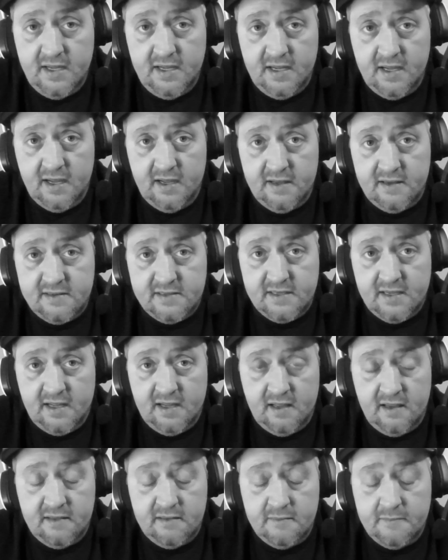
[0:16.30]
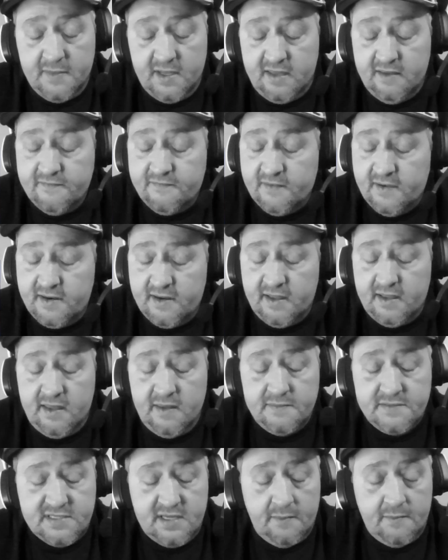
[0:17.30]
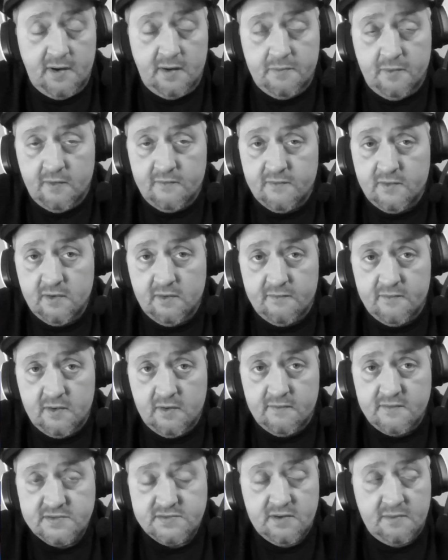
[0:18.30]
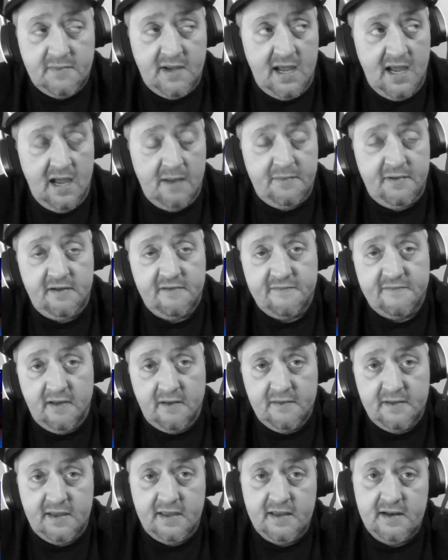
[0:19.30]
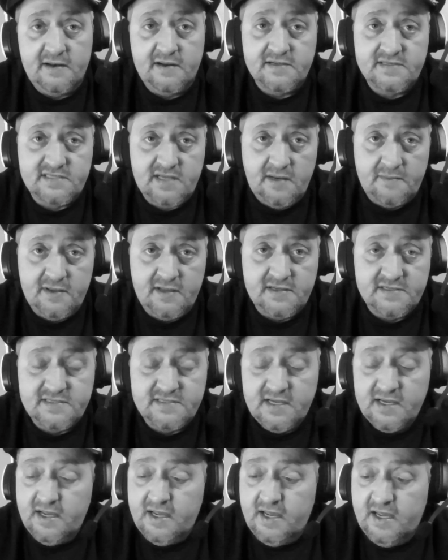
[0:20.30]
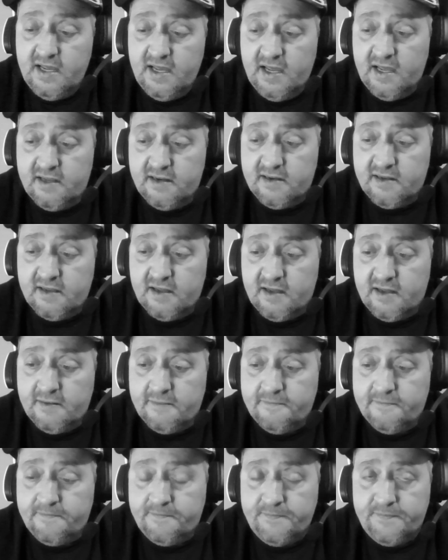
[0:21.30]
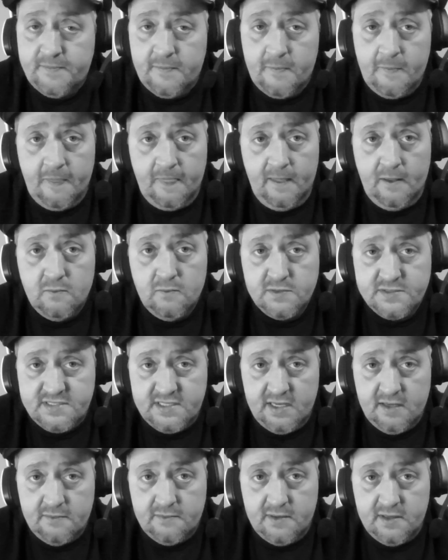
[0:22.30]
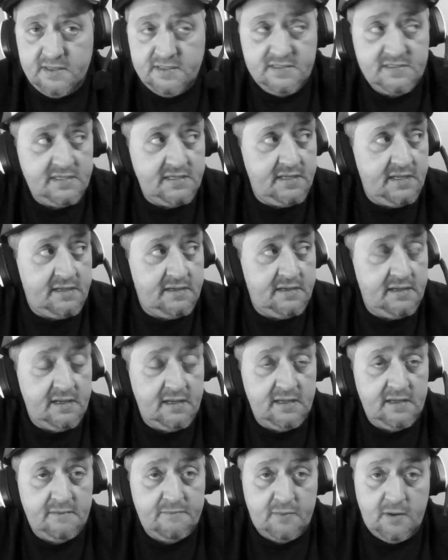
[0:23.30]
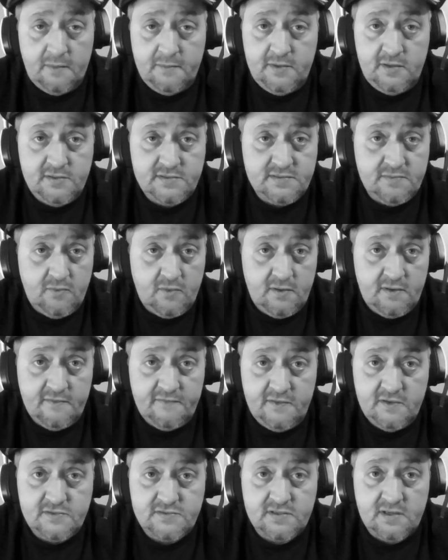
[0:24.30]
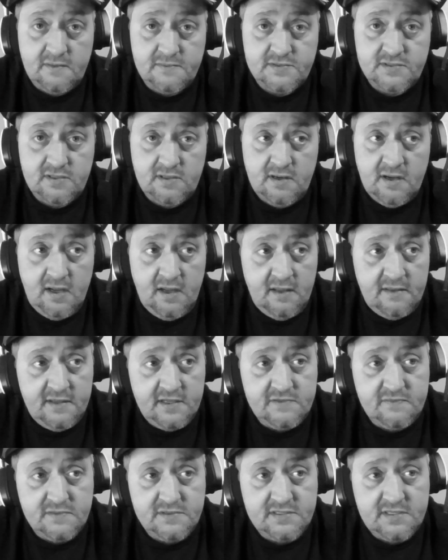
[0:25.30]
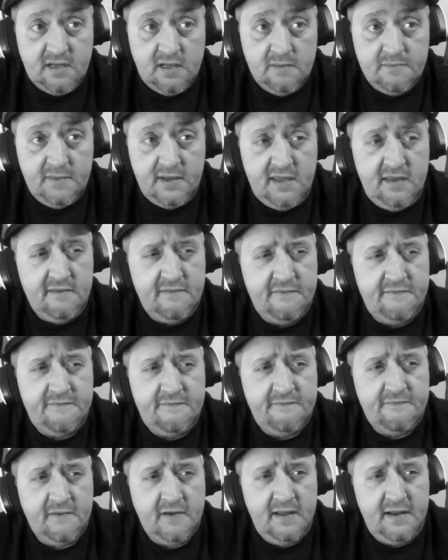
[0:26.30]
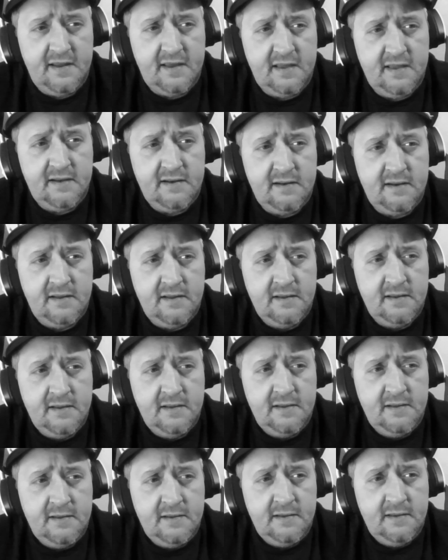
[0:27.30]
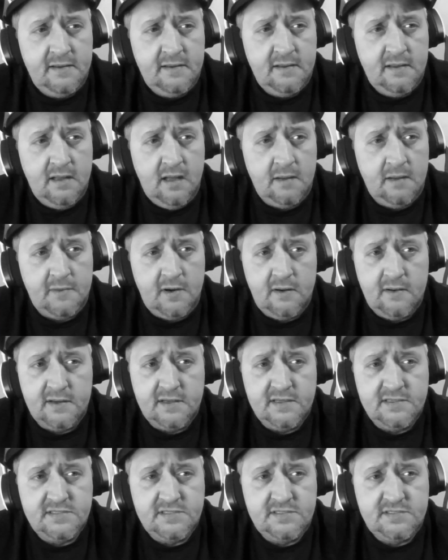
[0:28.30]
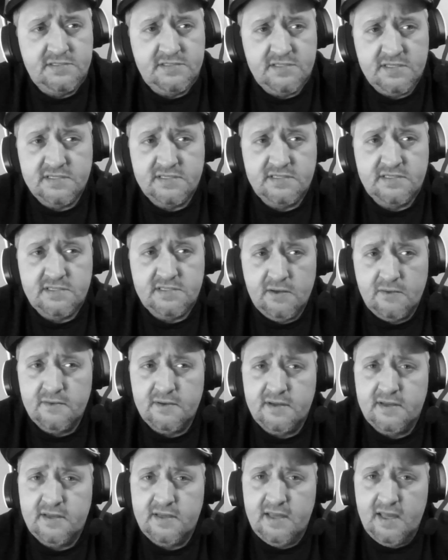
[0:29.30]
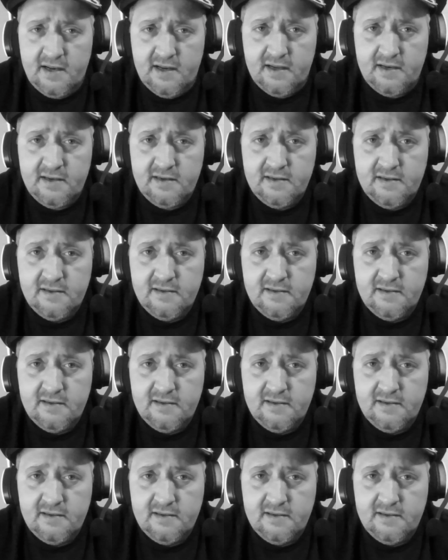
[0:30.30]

And the Micky Flanagan keeps coming up over and over and over. So I'm happy to finally get into some of this. And we'll see how it is. And then probably do some more in the future, I'm sure. This one's called Micky Flanagan. Americans just don't get it.